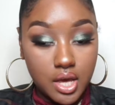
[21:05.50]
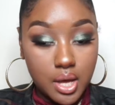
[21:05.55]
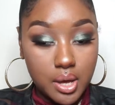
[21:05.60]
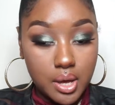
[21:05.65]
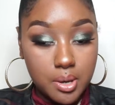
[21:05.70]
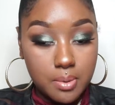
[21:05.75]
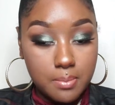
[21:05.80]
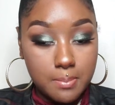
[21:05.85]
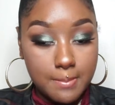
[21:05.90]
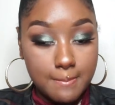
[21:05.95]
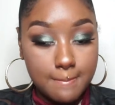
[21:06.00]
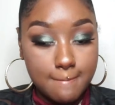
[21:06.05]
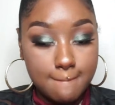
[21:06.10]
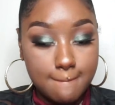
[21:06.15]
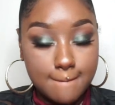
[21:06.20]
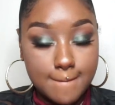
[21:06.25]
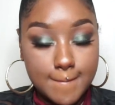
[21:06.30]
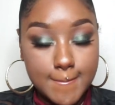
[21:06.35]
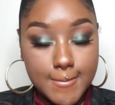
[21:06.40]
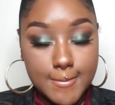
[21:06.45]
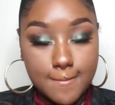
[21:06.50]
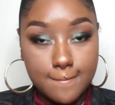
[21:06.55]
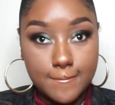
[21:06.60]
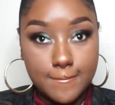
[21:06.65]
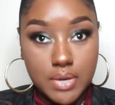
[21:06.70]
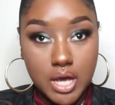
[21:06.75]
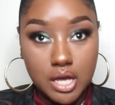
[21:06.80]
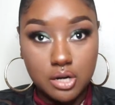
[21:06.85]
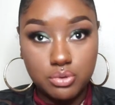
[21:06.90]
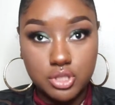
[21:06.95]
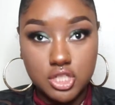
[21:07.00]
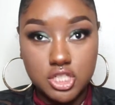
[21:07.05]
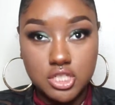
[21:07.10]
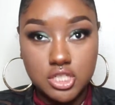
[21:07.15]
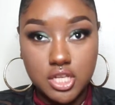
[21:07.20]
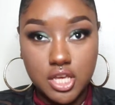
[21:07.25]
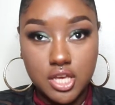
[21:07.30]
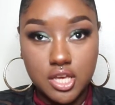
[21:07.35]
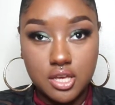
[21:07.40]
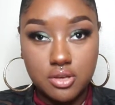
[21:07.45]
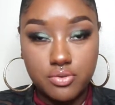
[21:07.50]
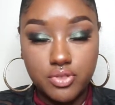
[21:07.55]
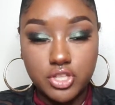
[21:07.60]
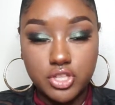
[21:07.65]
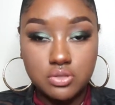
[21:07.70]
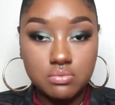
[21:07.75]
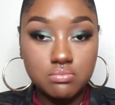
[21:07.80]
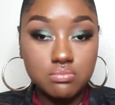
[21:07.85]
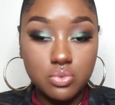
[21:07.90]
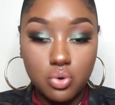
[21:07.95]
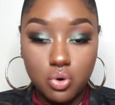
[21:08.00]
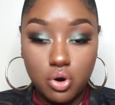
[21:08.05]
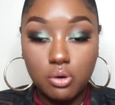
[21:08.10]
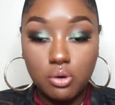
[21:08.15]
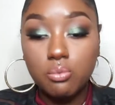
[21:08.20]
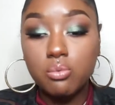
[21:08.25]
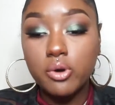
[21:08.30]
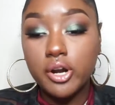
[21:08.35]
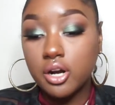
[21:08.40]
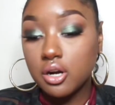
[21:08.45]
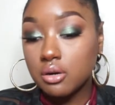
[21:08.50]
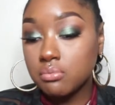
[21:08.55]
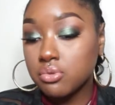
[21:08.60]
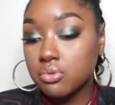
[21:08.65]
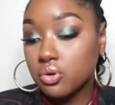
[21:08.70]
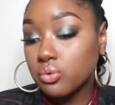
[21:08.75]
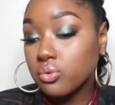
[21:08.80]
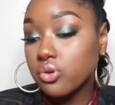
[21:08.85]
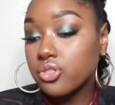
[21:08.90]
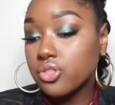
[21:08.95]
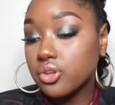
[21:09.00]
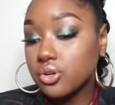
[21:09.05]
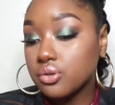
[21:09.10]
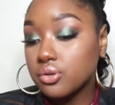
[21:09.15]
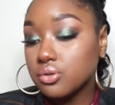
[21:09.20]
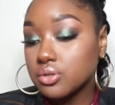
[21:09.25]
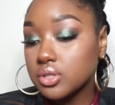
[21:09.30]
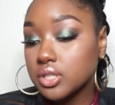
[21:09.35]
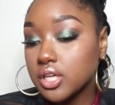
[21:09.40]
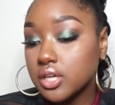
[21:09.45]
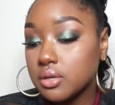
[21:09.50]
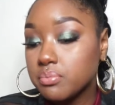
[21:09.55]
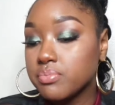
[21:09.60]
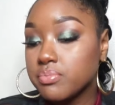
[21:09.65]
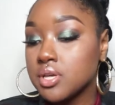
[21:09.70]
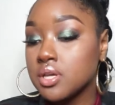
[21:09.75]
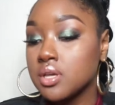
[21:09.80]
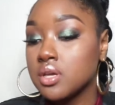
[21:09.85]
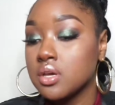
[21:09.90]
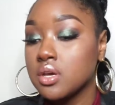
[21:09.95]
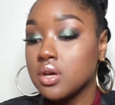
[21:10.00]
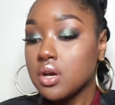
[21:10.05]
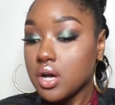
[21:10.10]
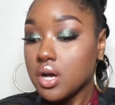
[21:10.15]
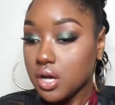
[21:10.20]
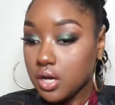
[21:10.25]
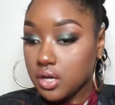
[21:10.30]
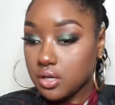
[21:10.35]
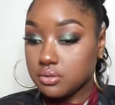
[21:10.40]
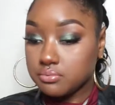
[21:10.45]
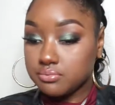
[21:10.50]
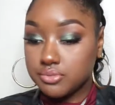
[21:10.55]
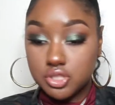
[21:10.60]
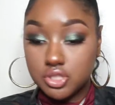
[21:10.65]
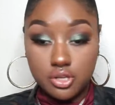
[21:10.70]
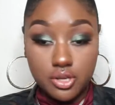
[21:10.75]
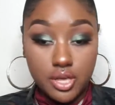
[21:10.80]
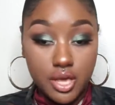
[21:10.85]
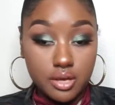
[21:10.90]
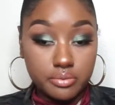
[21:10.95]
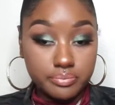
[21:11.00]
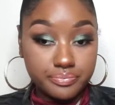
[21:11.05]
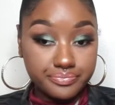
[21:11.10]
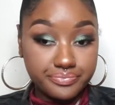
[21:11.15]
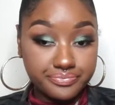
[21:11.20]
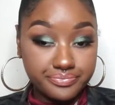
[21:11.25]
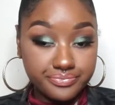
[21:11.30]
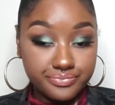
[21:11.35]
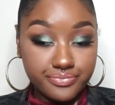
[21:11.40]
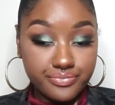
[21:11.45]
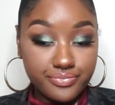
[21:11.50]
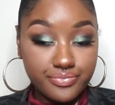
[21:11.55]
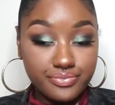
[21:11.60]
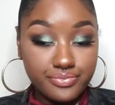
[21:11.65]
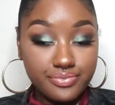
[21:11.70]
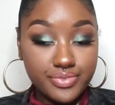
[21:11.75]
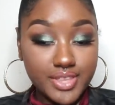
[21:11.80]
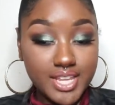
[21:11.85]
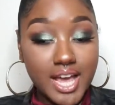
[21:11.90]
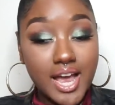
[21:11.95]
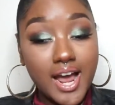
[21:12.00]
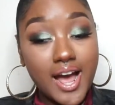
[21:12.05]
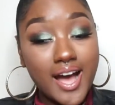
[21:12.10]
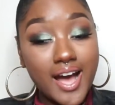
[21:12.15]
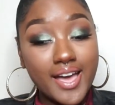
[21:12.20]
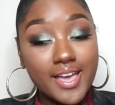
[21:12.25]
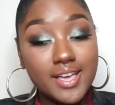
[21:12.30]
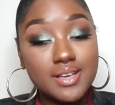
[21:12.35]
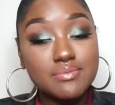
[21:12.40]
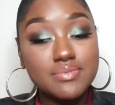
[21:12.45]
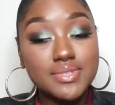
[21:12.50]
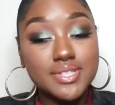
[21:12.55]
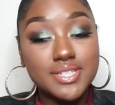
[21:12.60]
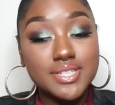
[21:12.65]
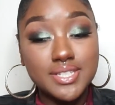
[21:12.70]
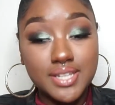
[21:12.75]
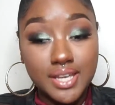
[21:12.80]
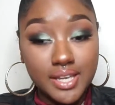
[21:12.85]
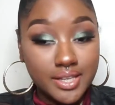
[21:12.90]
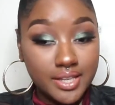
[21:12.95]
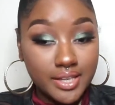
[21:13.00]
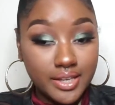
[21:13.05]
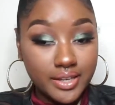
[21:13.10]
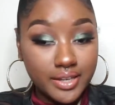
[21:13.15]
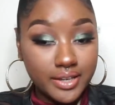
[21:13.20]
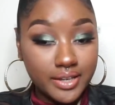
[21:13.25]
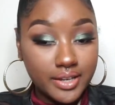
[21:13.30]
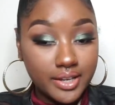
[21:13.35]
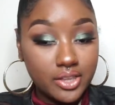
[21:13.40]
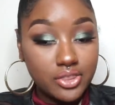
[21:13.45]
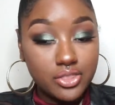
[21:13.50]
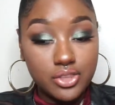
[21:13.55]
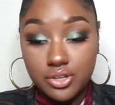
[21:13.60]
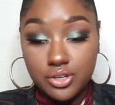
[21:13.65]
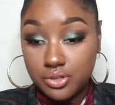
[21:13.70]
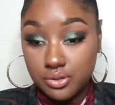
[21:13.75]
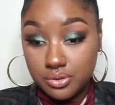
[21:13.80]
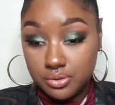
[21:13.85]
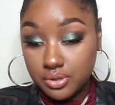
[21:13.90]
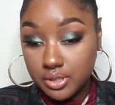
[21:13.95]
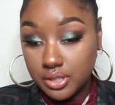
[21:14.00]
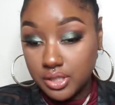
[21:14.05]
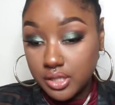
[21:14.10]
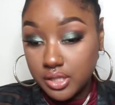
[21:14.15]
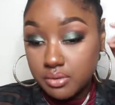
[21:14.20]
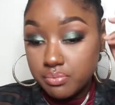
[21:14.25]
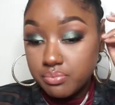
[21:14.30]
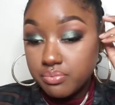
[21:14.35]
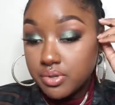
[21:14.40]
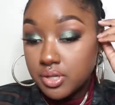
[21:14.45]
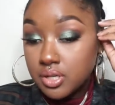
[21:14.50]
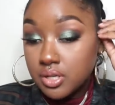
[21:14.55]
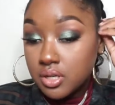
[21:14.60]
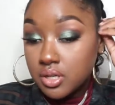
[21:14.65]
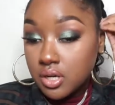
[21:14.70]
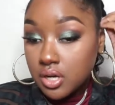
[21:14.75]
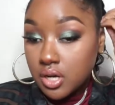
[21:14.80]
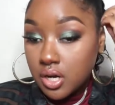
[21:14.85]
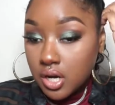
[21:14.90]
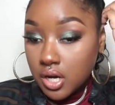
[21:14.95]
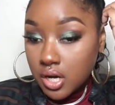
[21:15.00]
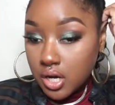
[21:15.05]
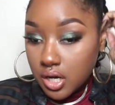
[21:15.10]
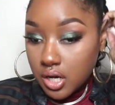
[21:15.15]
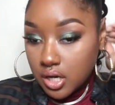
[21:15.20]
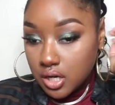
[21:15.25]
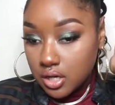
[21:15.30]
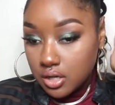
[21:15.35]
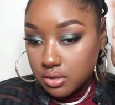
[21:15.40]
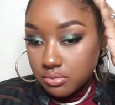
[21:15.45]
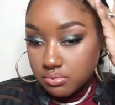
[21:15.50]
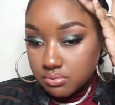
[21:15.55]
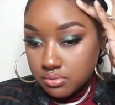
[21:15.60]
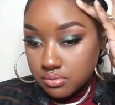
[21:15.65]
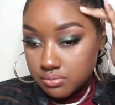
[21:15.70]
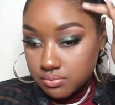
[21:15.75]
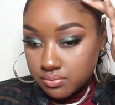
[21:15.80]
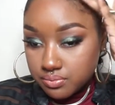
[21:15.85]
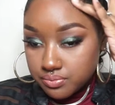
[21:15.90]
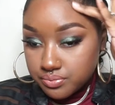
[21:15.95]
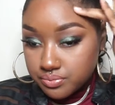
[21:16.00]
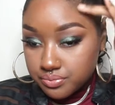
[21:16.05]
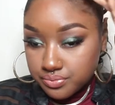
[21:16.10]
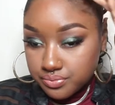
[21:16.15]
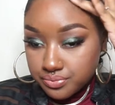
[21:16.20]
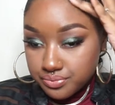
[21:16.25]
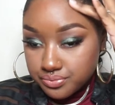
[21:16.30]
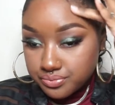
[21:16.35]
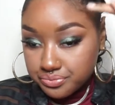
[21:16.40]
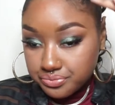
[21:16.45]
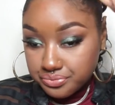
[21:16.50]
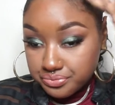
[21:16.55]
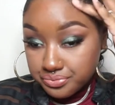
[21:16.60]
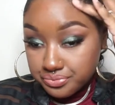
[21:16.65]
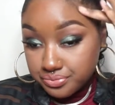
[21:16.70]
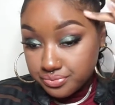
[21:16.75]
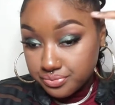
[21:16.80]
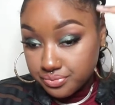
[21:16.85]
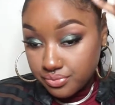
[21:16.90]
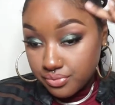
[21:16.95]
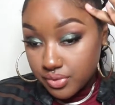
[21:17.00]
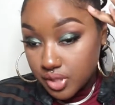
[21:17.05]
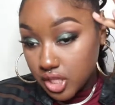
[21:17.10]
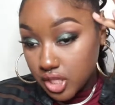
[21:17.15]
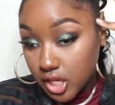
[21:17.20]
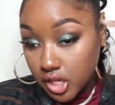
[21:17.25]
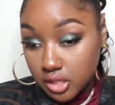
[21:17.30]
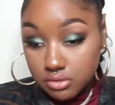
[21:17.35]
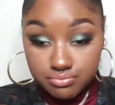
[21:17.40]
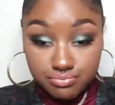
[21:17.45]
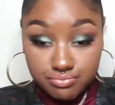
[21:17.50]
I don't want to say, it's more wearable with the nude lip. So yeah, I am digging the nude lip. Yeah,